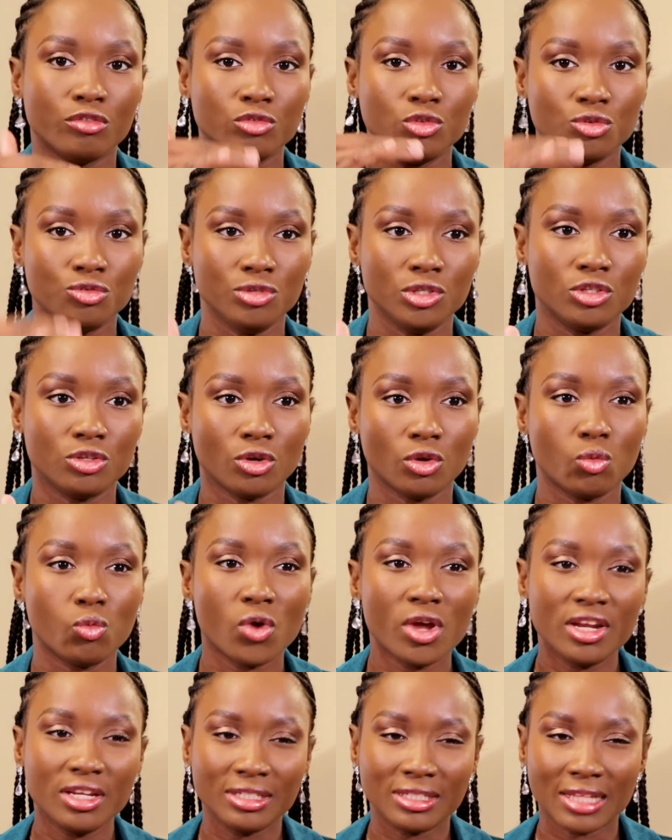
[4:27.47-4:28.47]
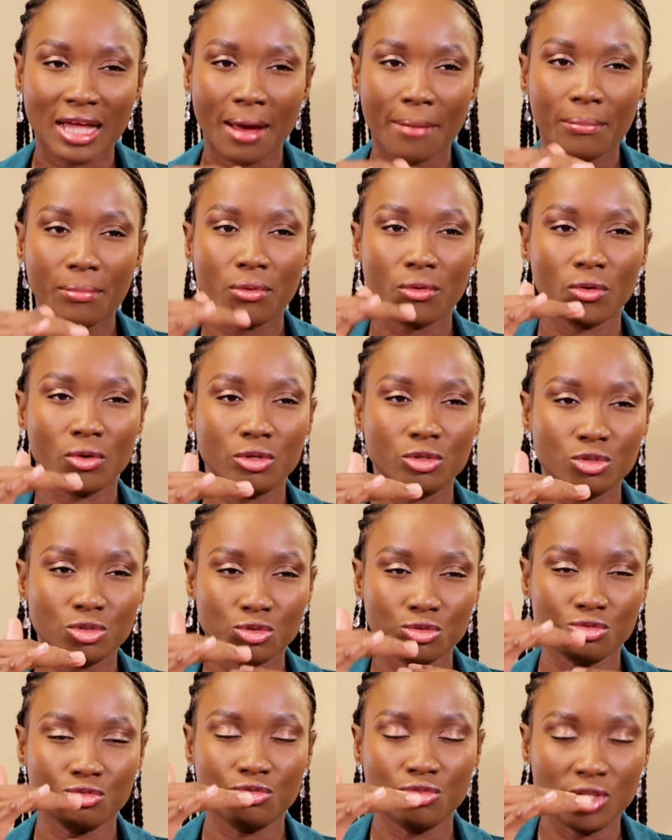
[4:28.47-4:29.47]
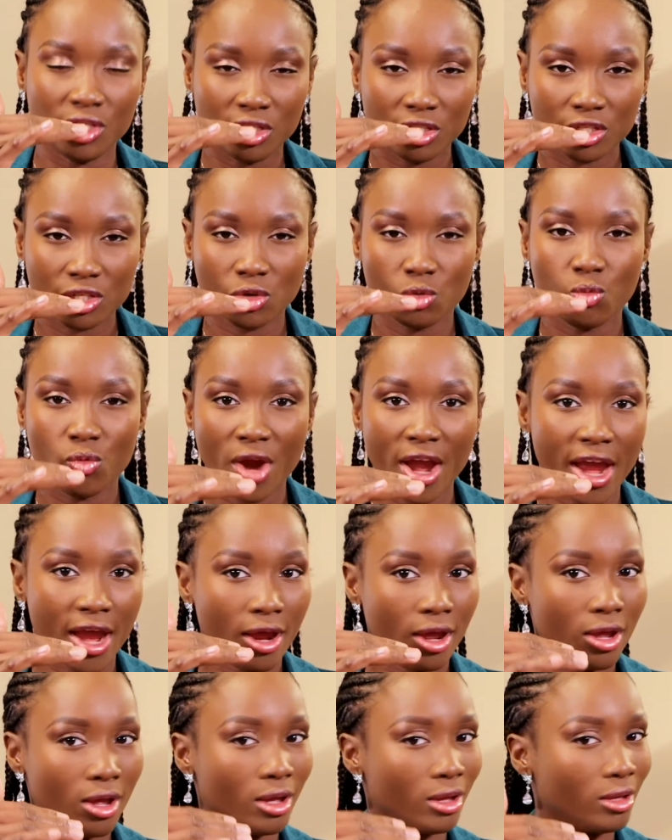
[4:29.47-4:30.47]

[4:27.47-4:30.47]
of no return. What is that point you reach where